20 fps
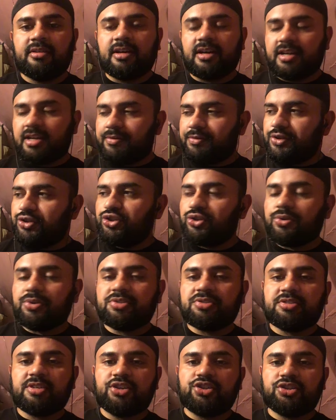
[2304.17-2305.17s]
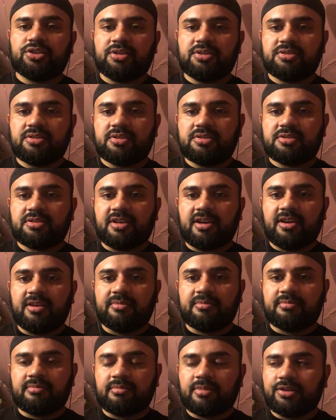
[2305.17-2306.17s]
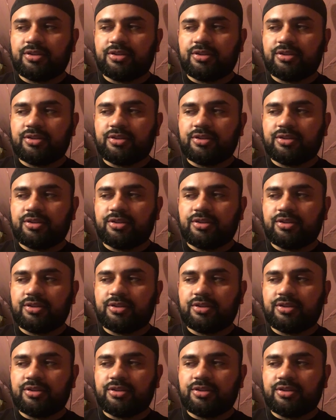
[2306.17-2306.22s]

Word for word: not every jurisdiction is the same,